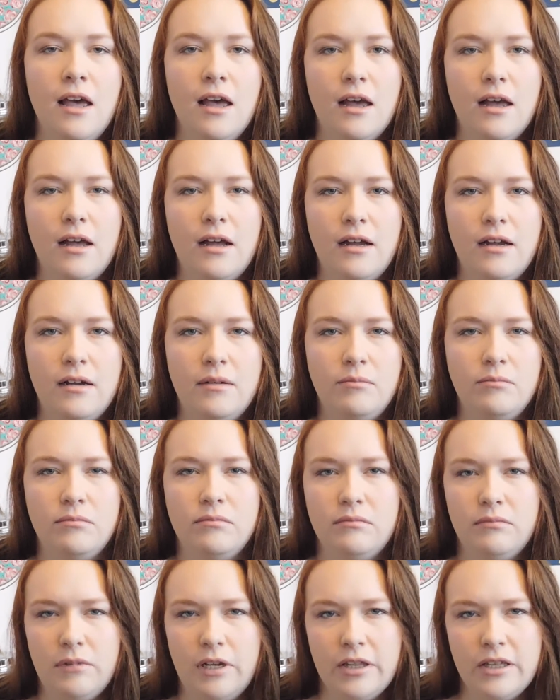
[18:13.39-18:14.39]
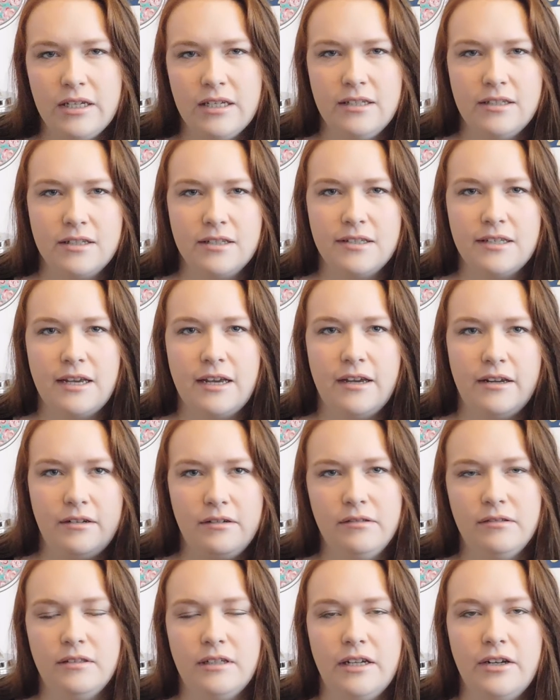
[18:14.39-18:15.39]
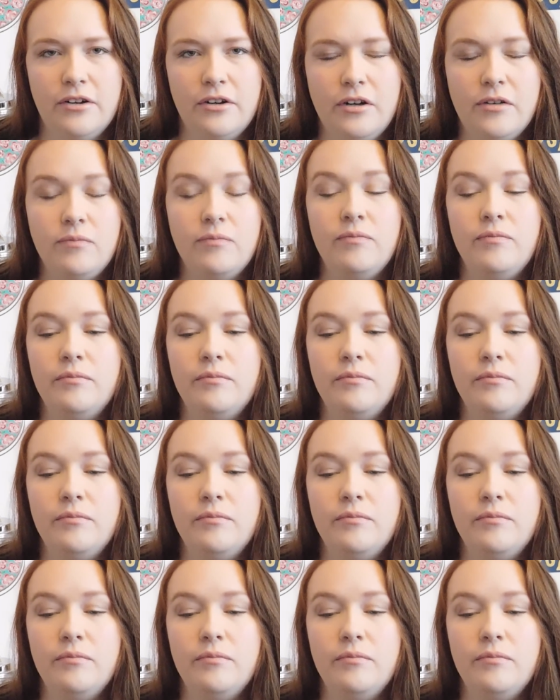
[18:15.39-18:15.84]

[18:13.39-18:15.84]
I think it's this side. I don't know.